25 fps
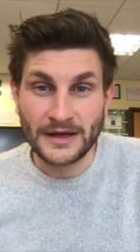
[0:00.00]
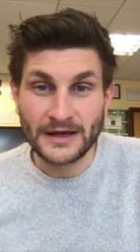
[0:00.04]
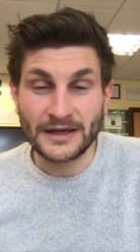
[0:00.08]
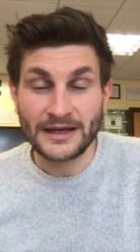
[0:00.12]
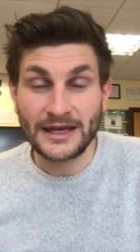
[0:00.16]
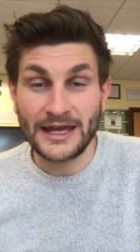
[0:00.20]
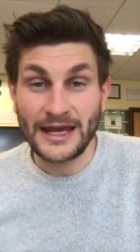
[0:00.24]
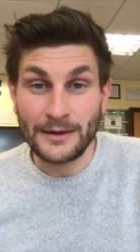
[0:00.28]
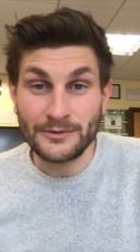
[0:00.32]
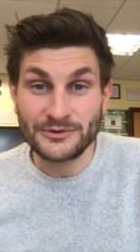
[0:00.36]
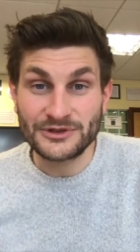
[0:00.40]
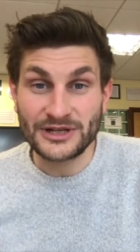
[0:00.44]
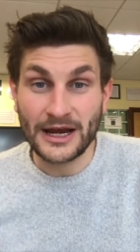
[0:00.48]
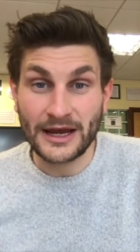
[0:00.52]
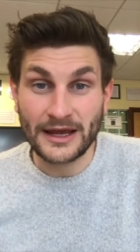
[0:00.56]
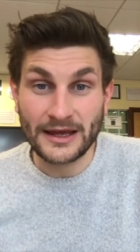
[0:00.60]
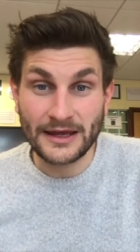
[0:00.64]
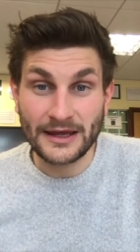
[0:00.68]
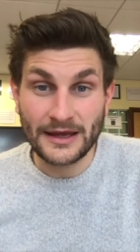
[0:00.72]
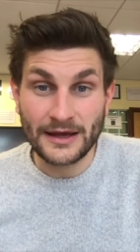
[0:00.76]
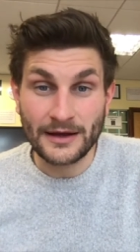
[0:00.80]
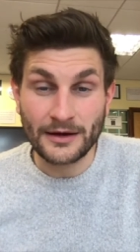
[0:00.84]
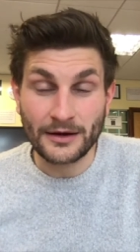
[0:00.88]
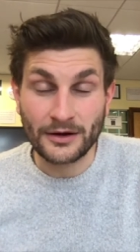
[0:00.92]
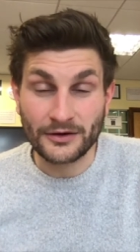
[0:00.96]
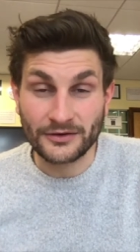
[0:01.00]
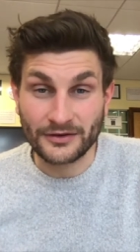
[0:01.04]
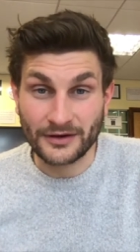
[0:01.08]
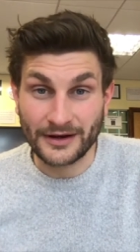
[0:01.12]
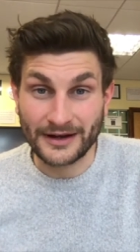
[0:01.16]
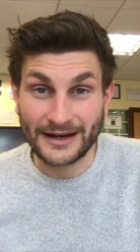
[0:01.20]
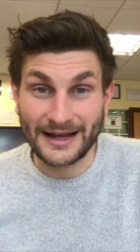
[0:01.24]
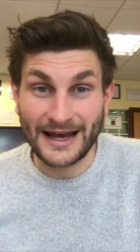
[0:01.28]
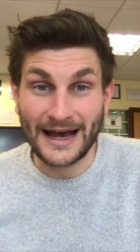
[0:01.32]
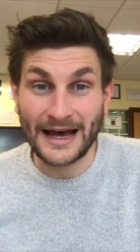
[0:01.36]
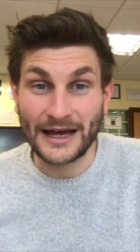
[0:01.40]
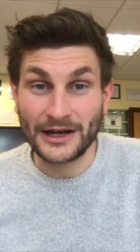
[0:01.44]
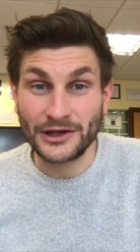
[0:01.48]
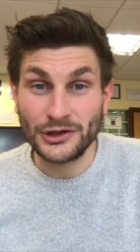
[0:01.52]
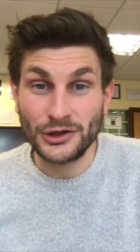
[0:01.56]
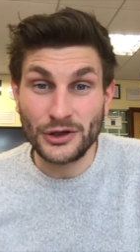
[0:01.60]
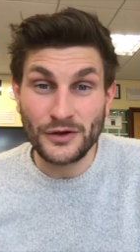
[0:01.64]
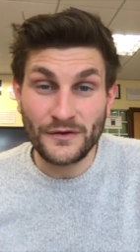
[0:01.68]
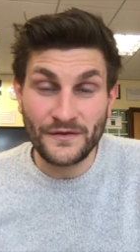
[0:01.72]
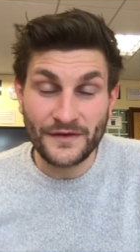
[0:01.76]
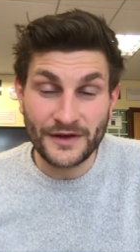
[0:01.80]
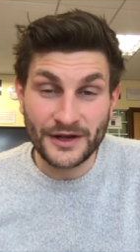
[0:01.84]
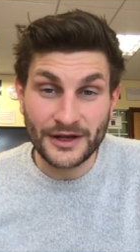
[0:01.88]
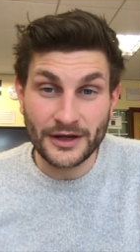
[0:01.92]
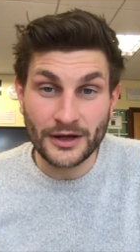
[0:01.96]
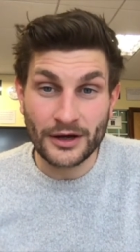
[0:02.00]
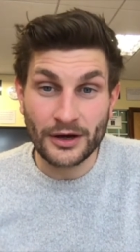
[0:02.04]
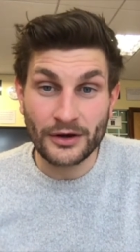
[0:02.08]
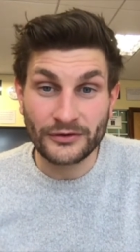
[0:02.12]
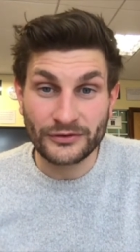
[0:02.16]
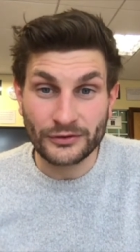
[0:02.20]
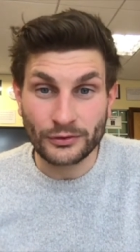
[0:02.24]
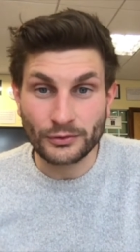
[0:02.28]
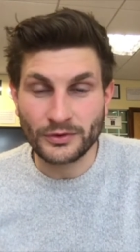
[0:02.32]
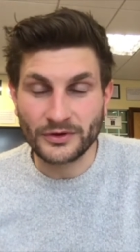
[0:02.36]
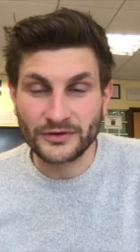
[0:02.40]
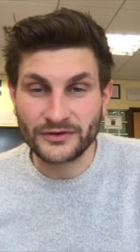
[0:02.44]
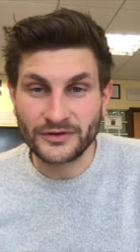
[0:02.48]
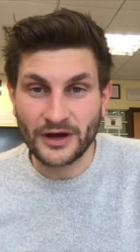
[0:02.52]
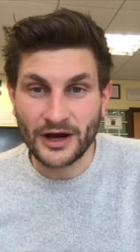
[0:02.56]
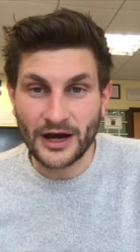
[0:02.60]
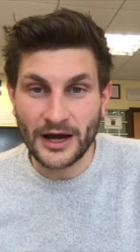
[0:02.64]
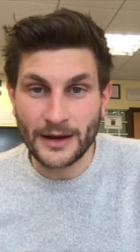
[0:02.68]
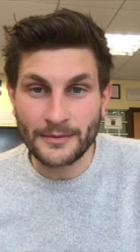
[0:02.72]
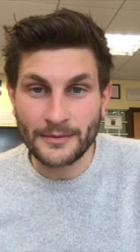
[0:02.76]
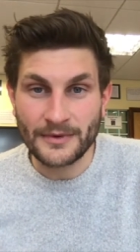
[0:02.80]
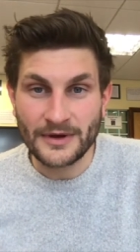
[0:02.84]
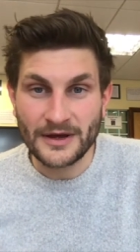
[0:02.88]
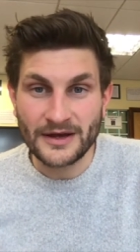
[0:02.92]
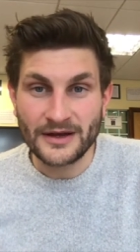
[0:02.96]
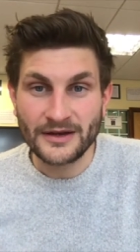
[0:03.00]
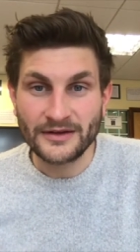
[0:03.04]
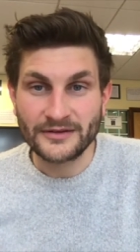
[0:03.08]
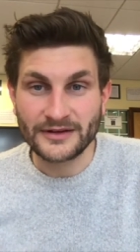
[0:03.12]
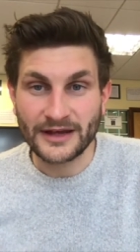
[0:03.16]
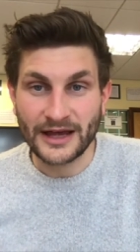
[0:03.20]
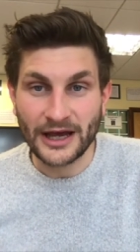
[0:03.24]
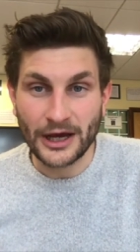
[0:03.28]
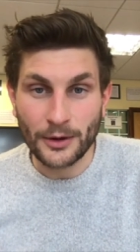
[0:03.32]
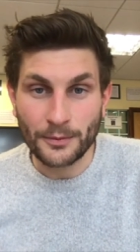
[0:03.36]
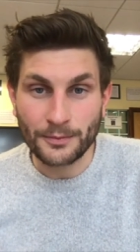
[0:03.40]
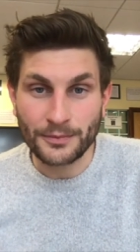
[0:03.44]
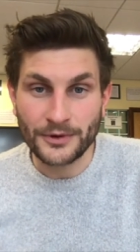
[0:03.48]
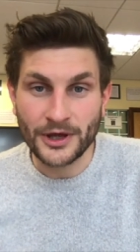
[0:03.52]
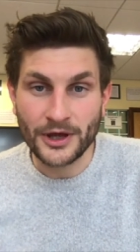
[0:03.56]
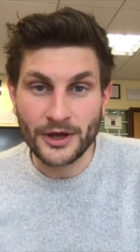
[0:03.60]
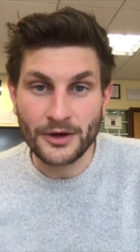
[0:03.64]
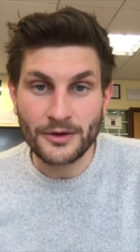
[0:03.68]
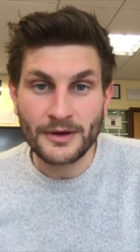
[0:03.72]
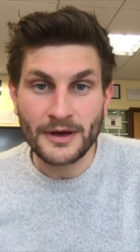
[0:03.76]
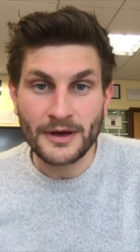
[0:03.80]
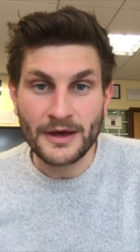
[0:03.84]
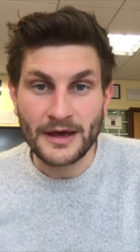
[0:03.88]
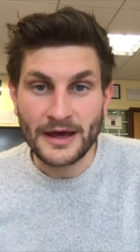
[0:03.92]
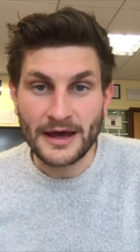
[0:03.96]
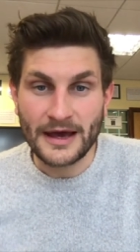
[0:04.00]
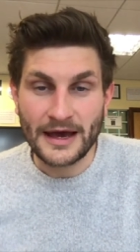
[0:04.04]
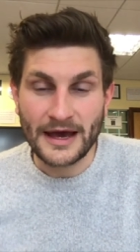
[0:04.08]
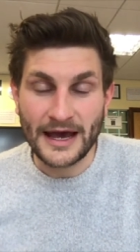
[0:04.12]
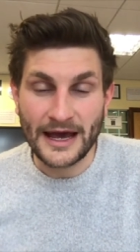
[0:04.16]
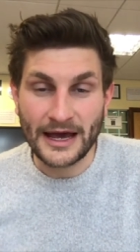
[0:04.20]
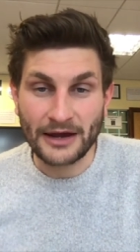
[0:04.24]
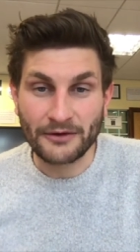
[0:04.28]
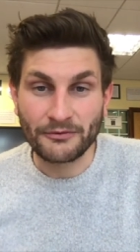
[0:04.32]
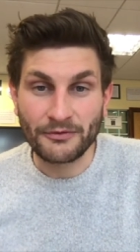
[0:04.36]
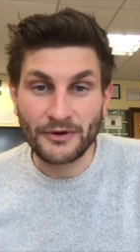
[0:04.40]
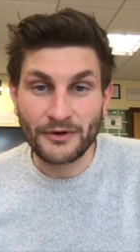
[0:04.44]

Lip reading: Keep checking it because I'm going to add new videos all the time to help you and